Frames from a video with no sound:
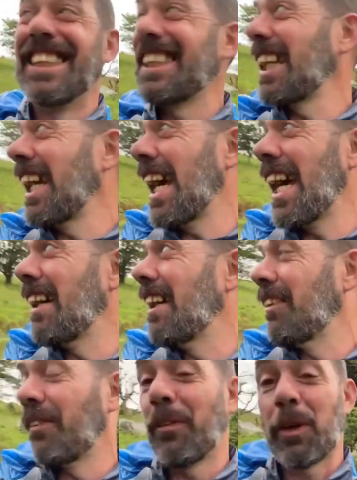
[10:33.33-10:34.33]
is,
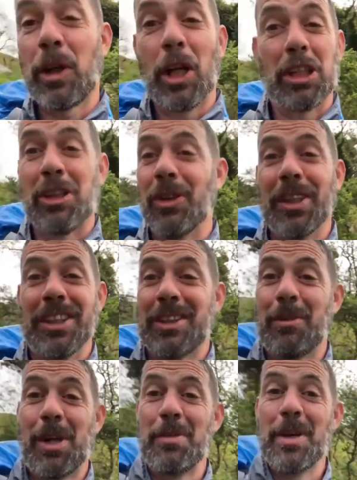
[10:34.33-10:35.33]
according
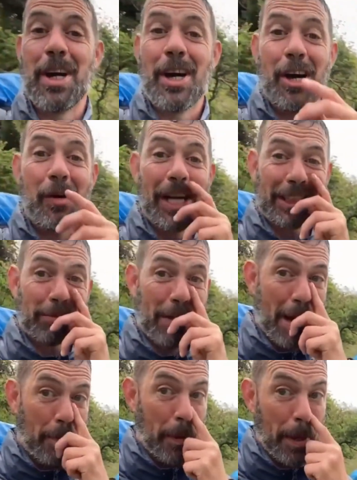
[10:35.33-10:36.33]
to my uh, OS
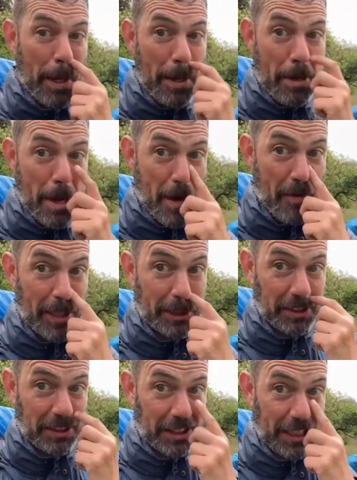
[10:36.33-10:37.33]
map, the
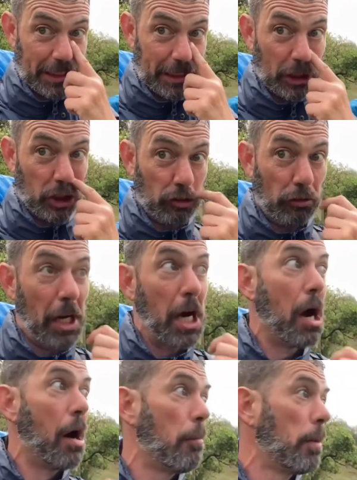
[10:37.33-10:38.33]
elevation on this is straight
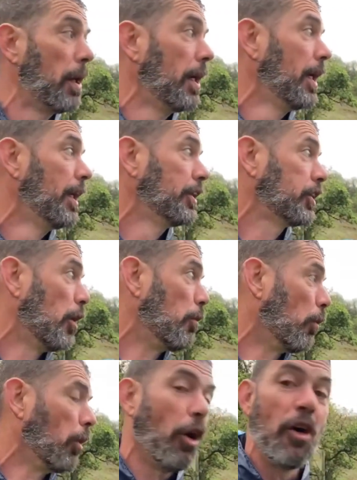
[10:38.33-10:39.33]
up. So I
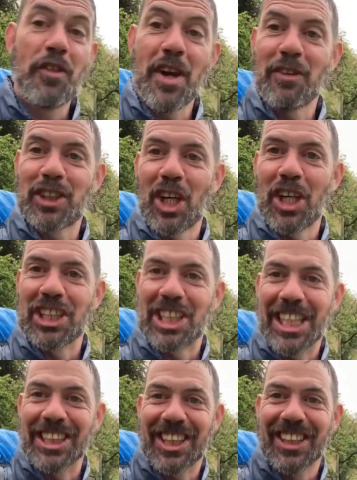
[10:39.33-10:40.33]
brought over the other side is
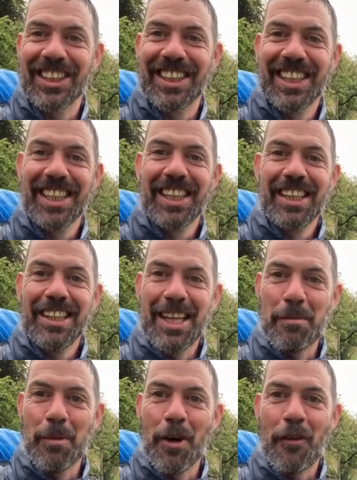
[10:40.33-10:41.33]
Lynton,
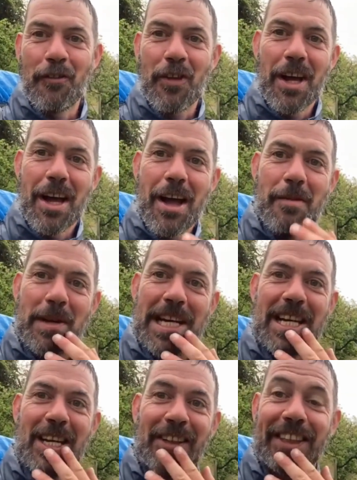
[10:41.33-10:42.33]
Lynmouth, and me
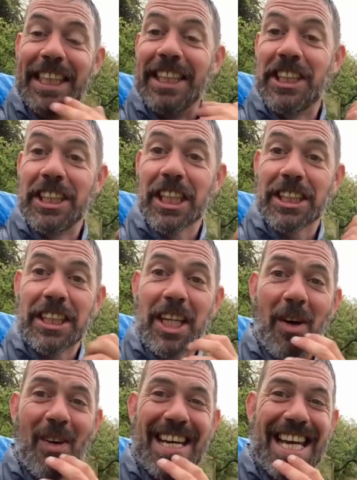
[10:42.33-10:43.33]
and Lucy. She doesn't
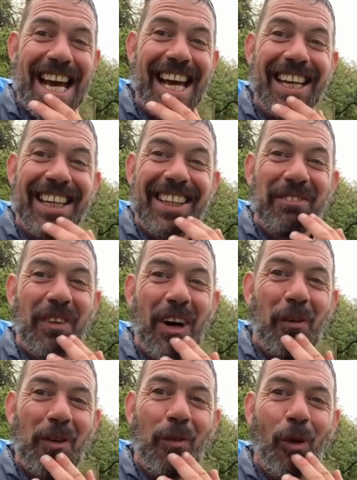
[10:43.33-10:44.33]
know it yet,
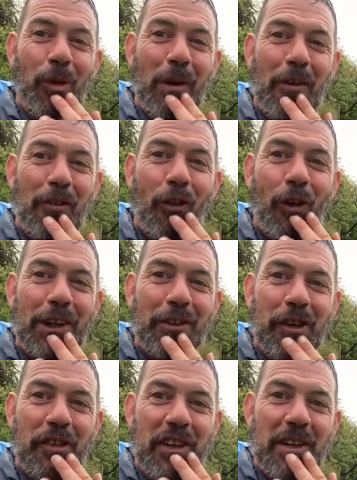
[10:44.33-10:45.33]
but we've walked about 14,
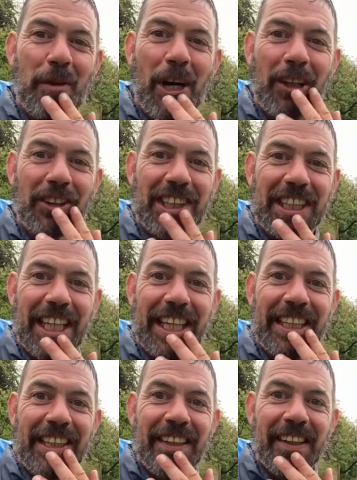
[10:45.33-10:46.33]
15 miles
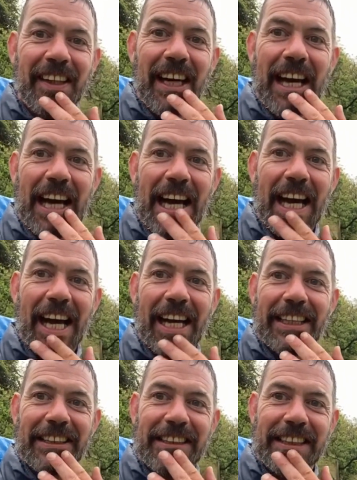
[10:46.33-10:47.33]
today.
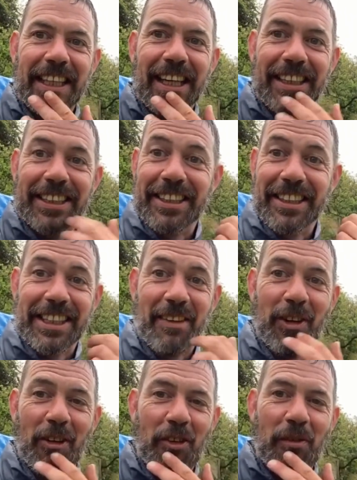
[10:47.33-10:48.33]
And uh, she's going to tell
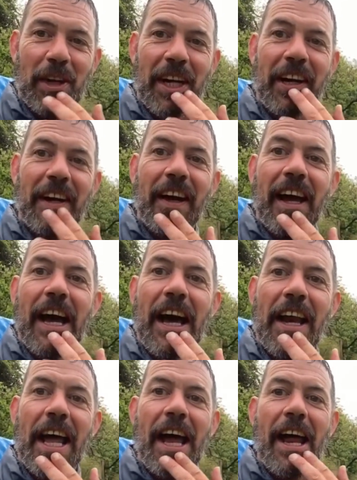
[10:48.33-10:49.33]
me off in a minute.
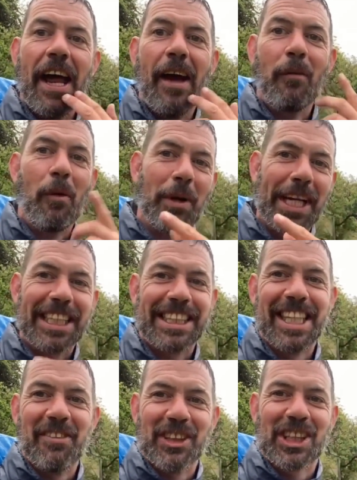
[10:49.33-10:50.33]
And uh, when we get to
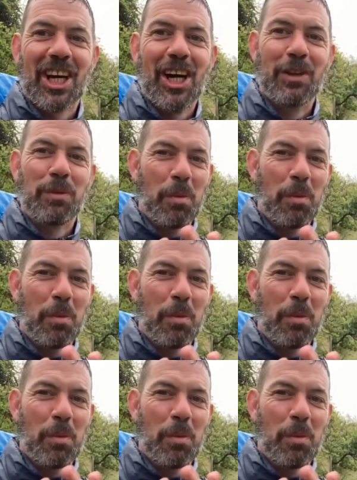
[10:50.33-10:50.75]
the other side, we're